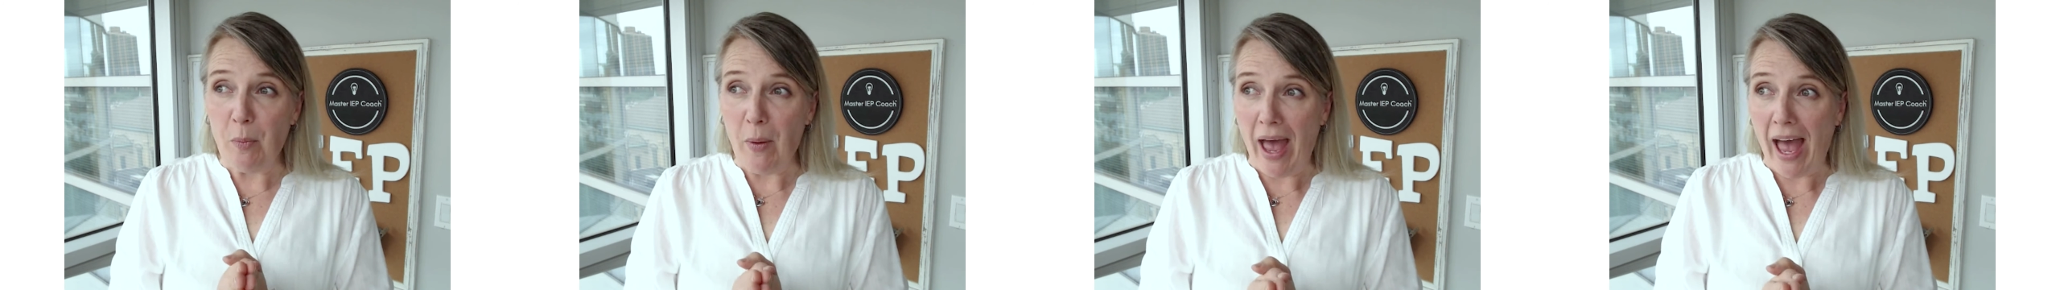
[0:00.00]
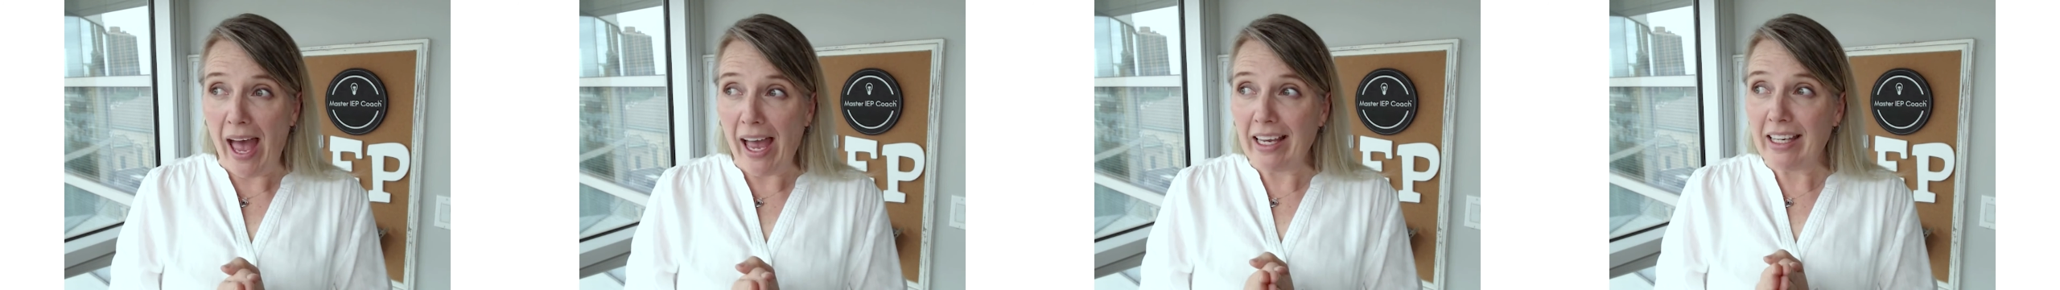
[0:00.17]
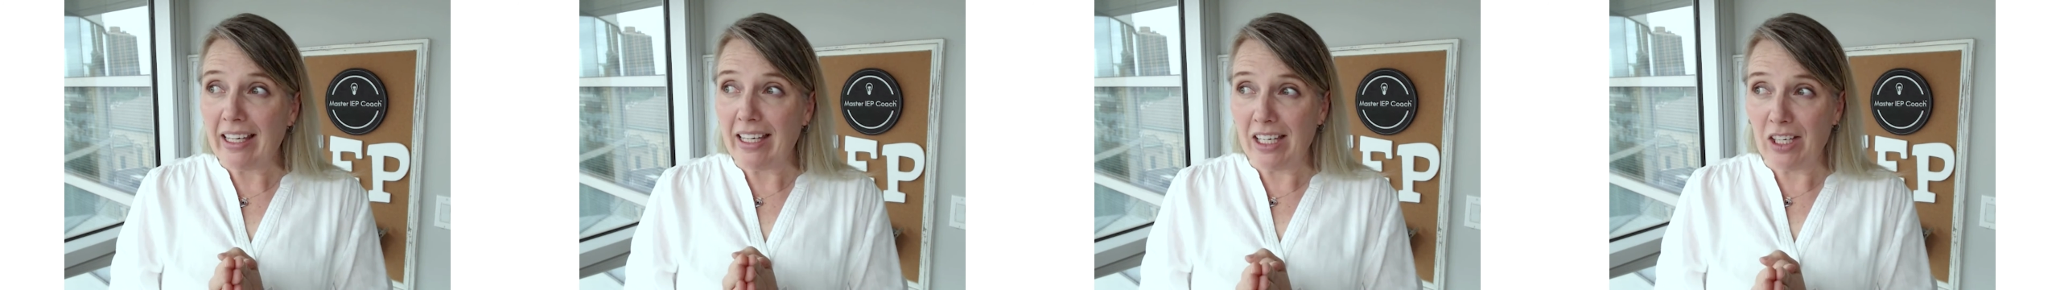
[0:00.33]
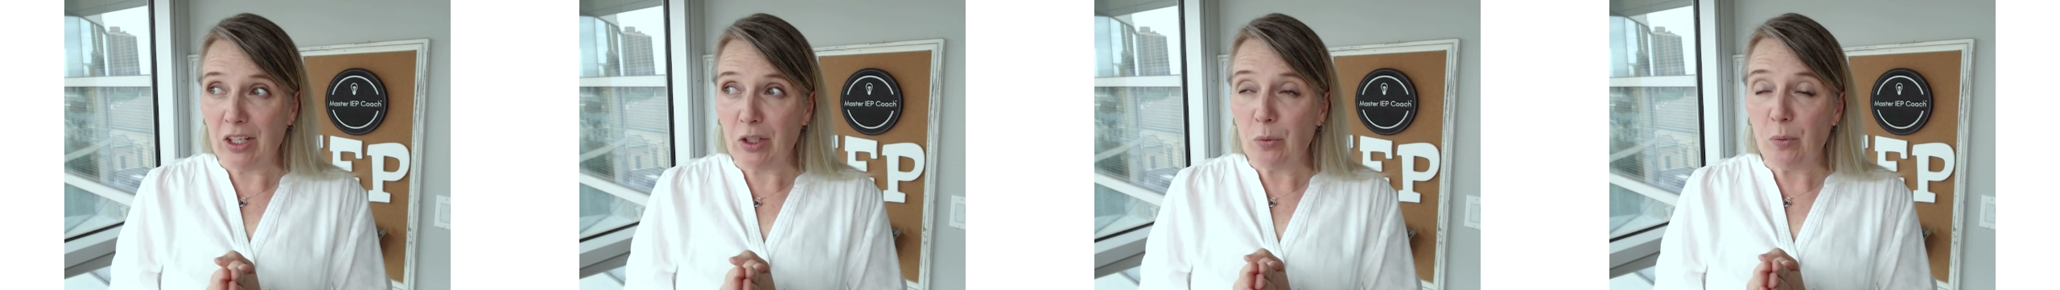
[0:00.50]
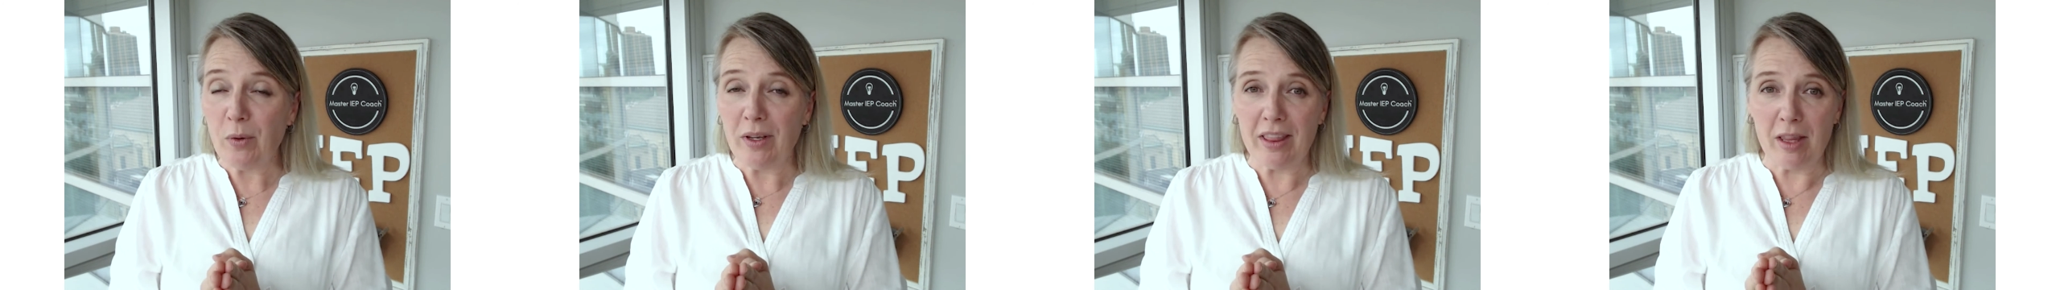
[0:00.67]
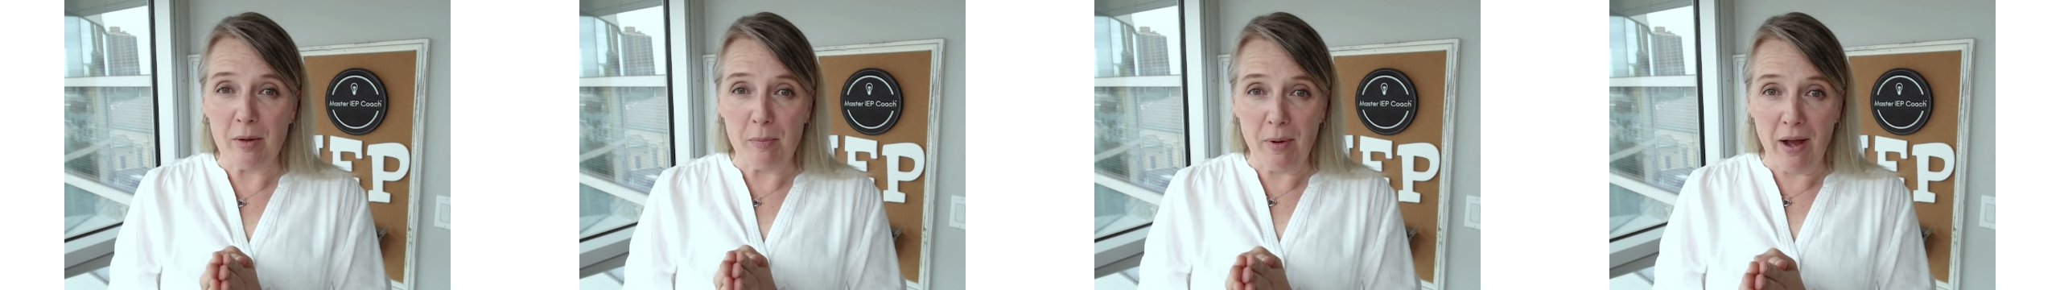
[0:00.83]
back here
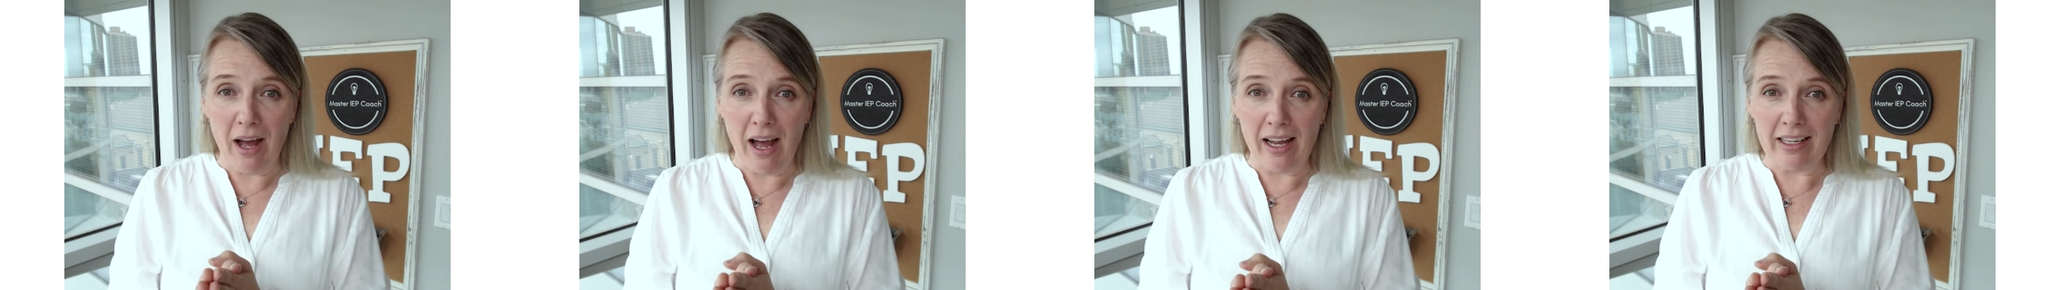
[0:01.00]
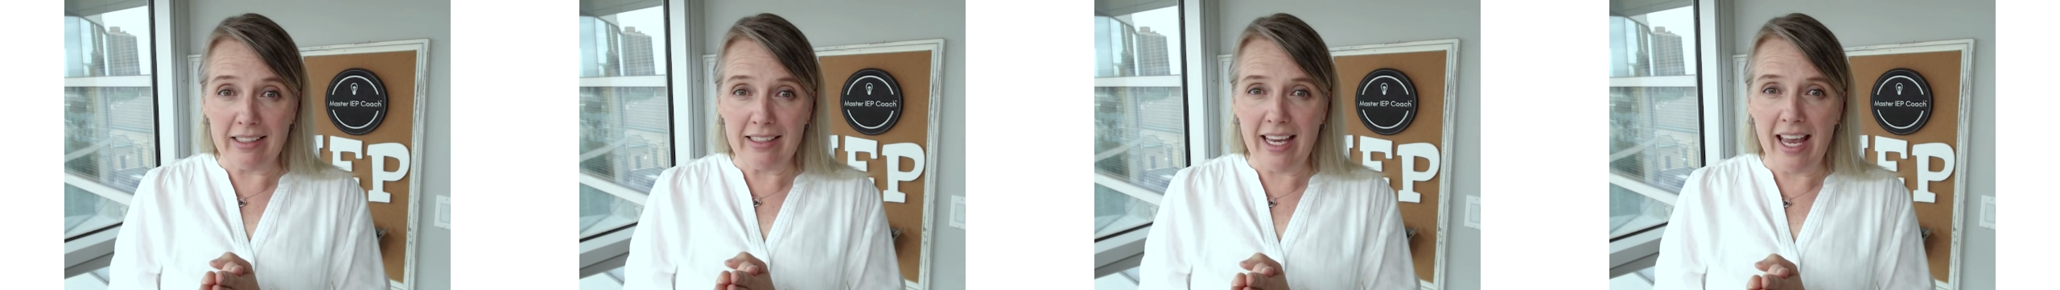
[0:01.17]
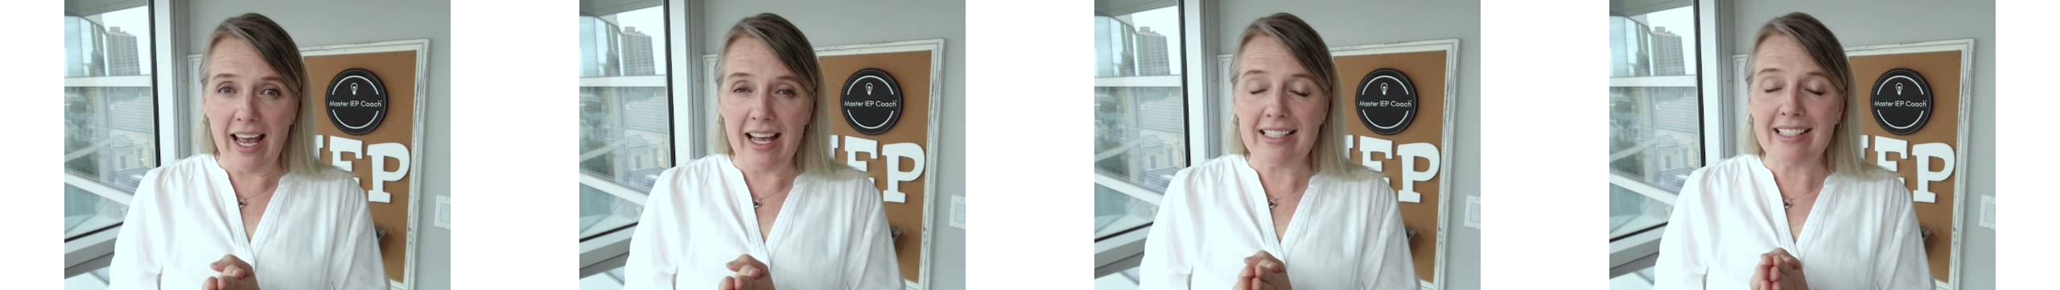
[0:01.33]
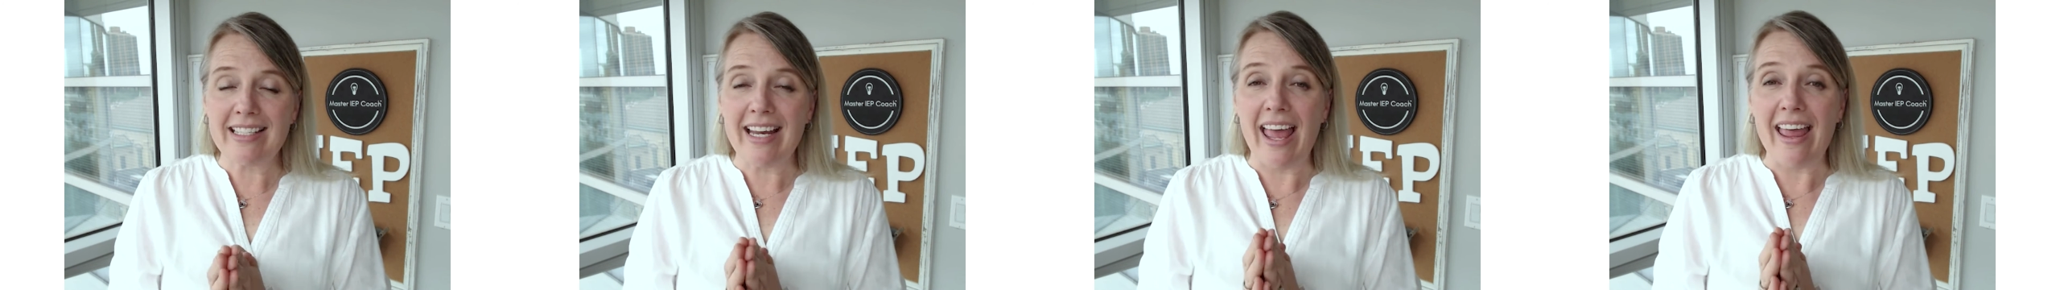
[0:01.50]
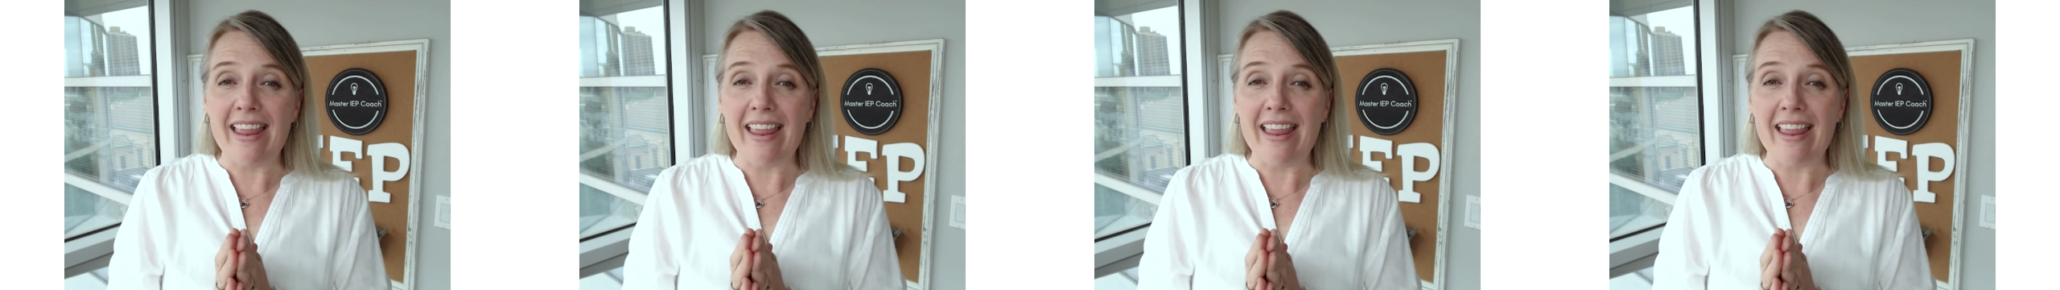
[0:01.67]
with the podcast,